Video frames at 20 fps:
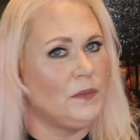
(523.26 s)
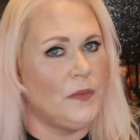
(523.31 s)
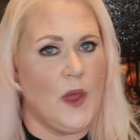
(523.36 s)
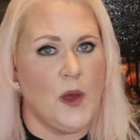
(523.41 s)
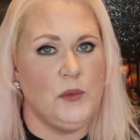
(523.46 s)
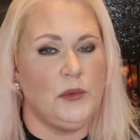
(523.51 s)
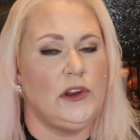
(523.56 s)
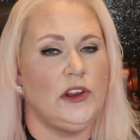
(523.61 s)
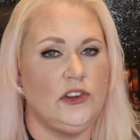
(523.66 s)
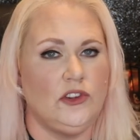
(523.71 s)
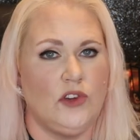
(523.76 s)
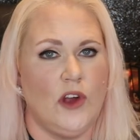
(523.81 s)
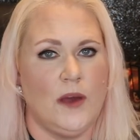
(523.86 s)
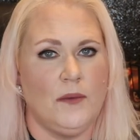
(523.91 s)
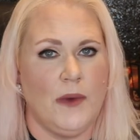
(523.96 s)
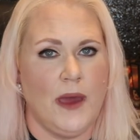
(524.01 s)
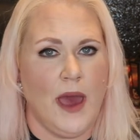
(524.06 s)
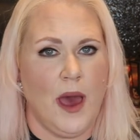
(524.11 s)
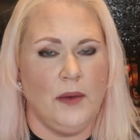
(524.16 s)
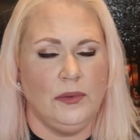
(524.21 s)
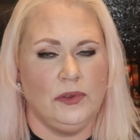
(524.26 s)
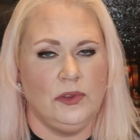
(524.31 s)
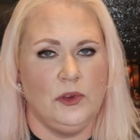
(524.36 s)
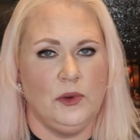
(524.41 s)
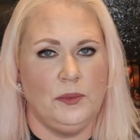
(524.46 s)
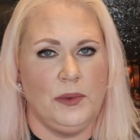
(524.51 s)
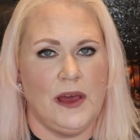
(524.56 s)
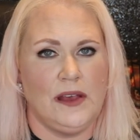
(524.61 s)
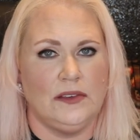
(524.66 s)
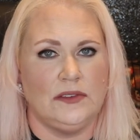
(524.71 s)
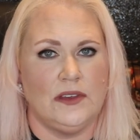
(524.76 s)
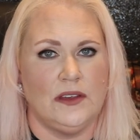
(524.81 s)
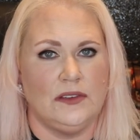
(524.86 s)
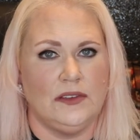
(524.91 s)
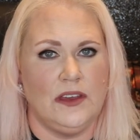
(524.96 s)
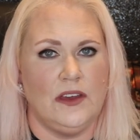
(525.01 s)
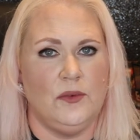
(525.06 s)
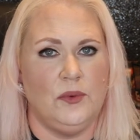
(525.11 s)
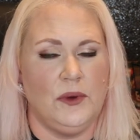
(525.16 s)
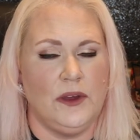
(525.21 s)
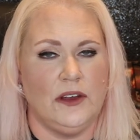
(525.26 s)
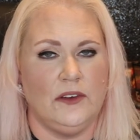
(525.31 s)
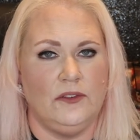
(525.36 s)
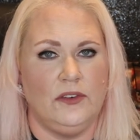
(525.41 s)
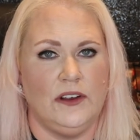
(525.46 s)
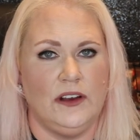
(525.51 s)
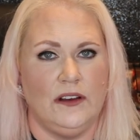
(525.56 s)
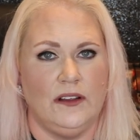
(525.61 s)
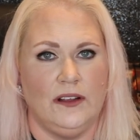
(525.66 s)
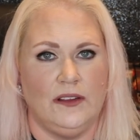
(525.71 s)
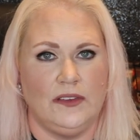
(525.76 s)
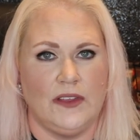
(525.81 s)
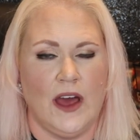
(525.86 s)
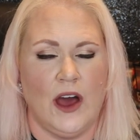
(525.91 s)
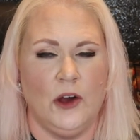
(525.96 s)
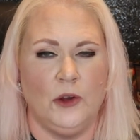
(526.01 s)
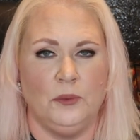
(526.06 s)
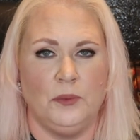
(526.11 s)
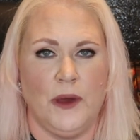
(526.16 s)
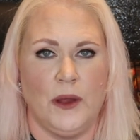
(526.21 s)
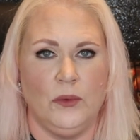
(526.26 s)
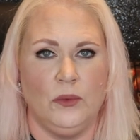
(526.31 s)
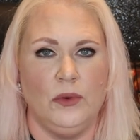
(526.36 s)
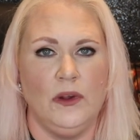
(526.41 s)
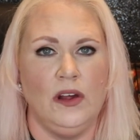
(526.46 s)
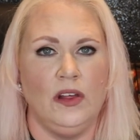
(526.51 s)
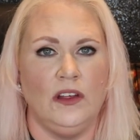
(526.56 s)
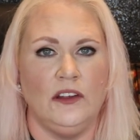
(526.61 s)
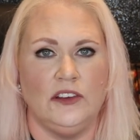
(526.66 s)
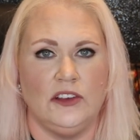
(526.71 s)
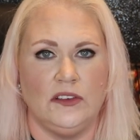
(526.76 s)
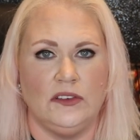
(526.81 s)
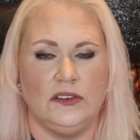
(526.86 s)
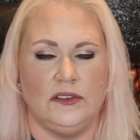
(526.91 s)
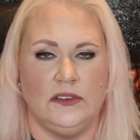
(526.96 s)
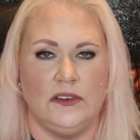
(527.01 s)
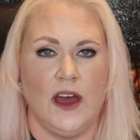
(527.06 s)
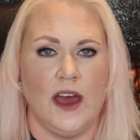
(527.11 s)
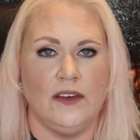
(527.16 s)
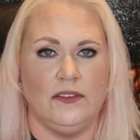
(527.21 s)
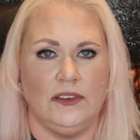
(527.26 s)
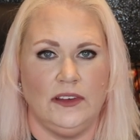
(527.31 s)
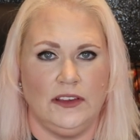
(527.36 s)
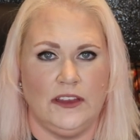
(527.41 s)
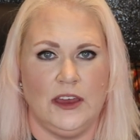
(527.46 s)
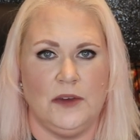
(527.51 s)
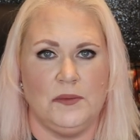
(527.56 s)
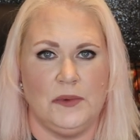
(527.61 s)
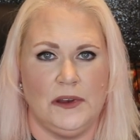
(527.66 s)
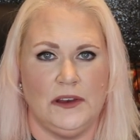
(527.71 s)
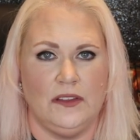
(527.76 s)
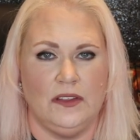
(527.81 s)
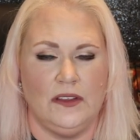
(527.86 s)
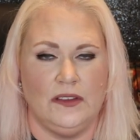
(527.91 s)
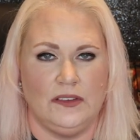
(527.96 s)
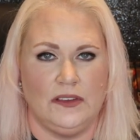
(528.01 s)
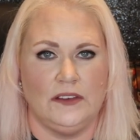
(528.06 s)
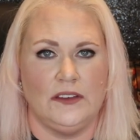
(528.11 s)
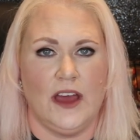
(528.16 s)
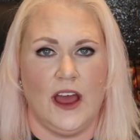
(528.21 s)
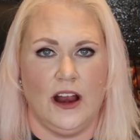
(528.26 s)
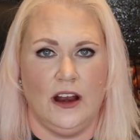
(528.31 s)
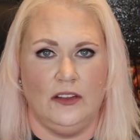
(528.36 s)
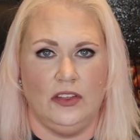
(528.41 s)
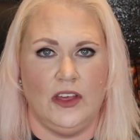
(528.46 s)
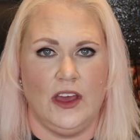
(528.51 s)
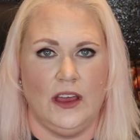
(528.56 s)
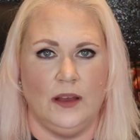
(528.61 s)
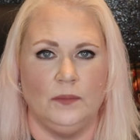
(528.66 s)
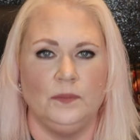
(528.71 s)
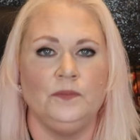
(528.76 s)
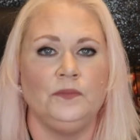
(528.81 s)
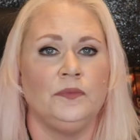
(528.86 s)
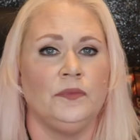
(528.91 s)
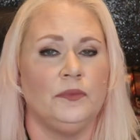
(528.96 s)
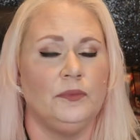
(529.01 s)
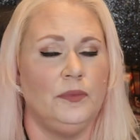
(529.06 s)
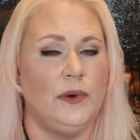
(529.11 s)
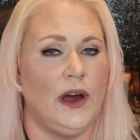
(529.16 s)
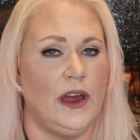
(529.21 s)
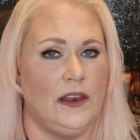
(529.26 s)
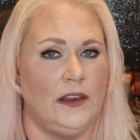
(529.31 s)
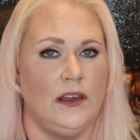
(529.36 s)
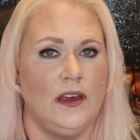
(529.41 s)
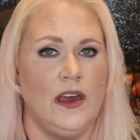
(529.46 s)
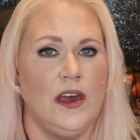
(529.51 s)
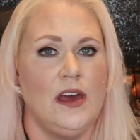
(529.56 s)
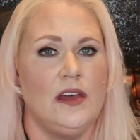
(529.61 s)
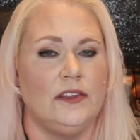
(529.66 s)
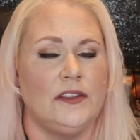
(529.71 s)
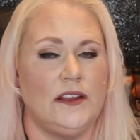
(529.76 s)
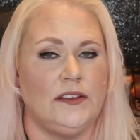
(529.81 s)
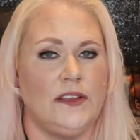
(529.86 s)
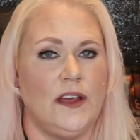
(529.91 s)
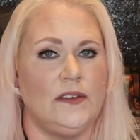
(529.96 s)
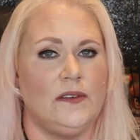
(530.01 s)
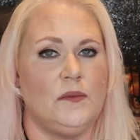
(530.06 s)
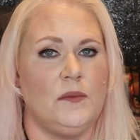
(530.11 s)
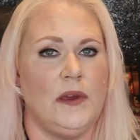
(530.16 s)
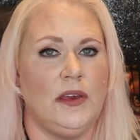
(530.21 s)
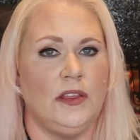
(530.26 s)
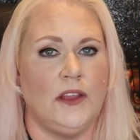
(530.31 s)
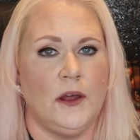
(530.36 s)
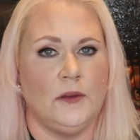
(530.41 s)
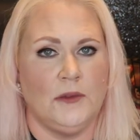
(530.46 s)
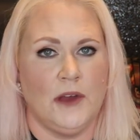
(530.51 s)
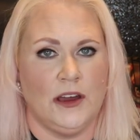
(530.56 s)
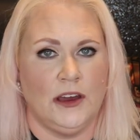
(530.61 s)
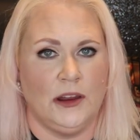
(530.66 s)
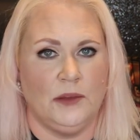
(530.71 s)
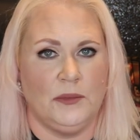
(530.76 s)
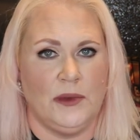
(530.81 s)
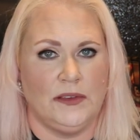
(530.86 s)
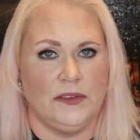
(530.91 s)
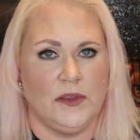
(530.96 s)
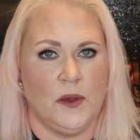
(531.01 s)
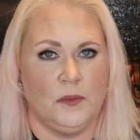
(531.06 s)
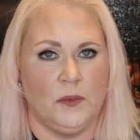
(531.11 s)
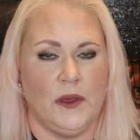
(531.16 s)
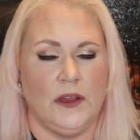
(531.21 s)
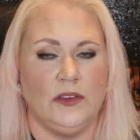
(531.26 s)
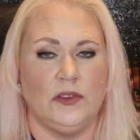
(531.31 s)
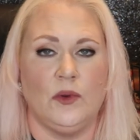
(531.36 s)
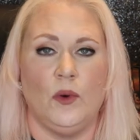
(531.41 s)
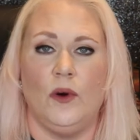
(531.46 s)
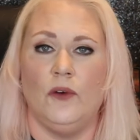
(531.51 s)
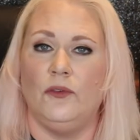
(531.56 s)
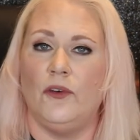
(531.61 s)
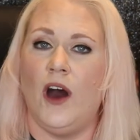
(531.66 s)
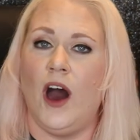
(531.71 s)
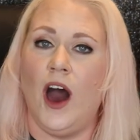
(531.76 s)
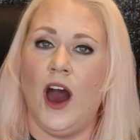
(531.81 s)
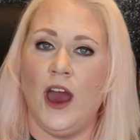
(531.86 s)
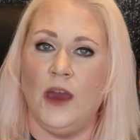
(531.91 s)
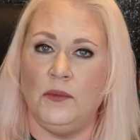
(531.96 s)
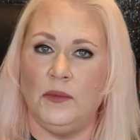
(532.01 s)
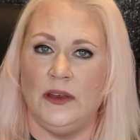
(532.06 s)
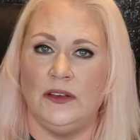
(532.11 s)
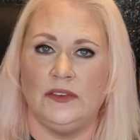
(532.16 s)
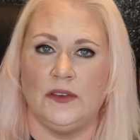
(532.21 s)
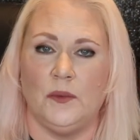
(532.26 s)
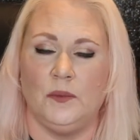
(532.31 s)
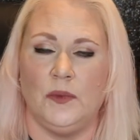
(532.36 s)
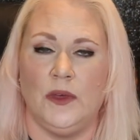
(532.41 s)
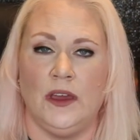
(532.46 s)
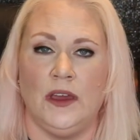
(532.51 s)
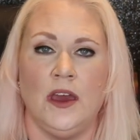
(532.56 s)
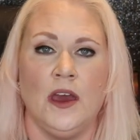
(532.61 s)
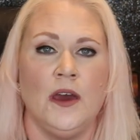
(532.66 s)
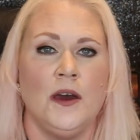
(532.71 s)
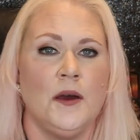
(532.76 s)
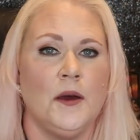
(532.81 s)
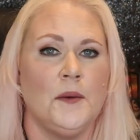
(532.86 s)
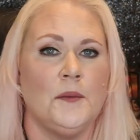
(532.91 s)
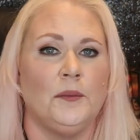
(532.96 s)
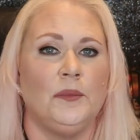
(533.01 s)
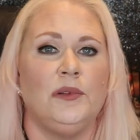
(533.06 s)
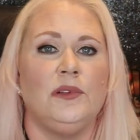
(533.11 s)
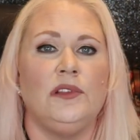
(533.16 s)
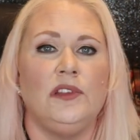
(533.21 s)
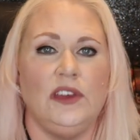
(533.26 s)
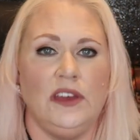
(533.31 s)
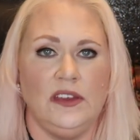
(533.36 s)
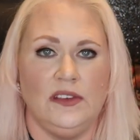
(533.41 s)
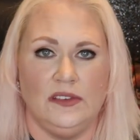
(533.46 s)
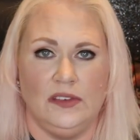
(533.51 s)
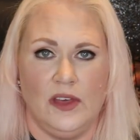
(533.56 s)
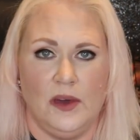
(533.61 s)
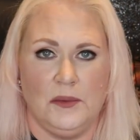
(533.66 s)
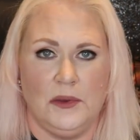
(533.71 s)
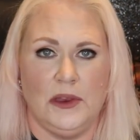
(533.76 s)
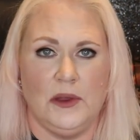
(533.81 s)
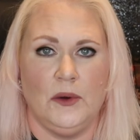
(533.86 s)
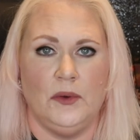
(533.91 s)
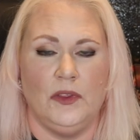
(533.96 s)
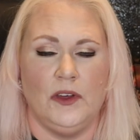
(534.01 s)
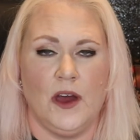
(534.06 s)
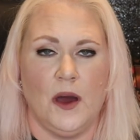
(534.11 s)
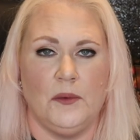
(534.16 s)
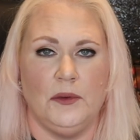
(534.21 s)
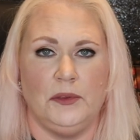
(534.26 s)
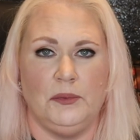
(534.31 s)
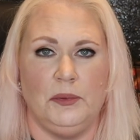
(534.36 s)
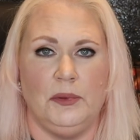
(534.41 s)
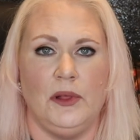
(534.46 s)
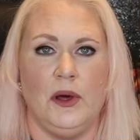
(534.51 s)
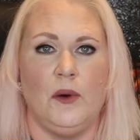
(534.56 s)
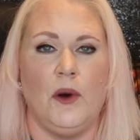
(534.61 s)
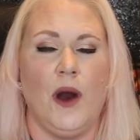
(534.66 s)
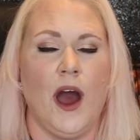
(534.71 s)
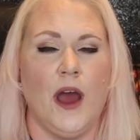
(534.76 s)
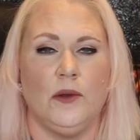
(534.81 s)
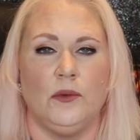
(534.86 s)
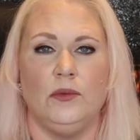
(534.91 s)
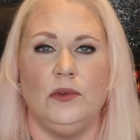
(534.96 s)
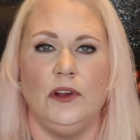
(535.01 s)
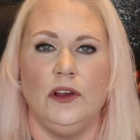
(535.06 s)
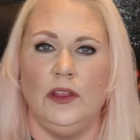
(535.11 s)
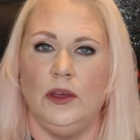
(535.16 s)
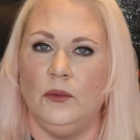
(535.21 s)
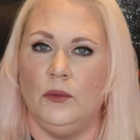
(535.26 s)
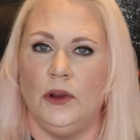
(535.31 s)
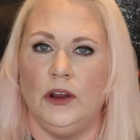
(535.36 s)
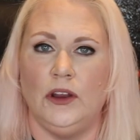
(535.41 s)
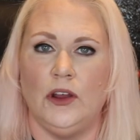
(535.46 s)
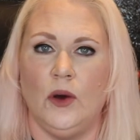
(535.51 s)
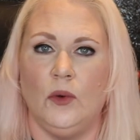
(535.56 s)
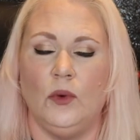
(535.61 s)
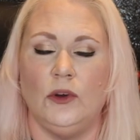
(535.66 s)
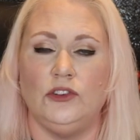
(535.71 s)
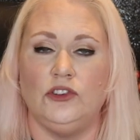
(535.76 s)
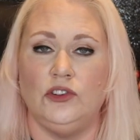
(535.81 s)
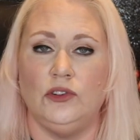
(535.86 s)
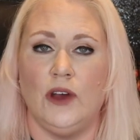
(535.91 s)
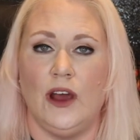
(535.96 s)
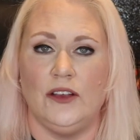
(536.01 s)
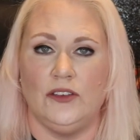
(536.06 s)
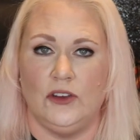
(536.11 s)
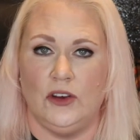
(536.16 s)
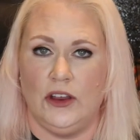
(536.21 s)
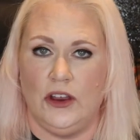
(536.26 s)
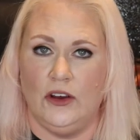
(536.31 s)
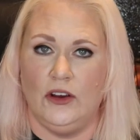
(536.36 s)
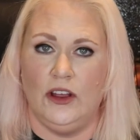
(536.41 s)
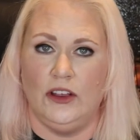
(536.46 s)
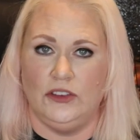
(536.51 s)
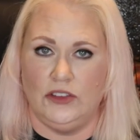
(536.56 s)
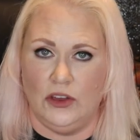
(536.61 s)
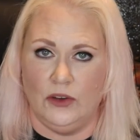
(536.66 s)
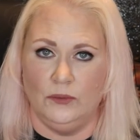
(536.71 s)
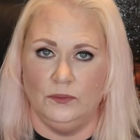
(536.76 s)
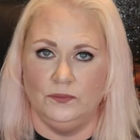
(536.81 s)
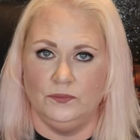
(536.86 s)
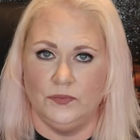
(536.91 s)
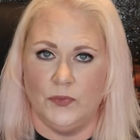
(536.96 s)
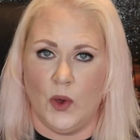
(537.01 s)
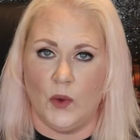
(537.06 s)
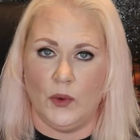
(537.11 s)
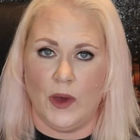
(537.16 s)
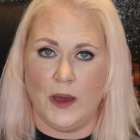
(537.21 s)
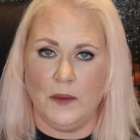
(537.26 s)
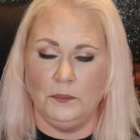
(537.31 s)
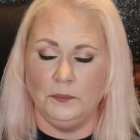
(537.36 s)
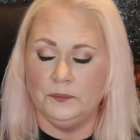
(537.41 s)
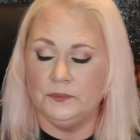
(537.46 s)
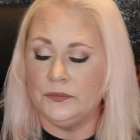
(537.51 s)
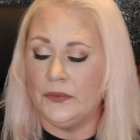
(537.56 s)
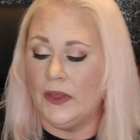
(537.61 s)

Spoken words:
I'm going to try my absolute best to see if we can figure this out by really just diving deep into this entire thing. But it doesn't mean that I'm not going to miss something. So, if I miss something, please let me know in the comments below. I really want to know what you guys are hearing too. Okay?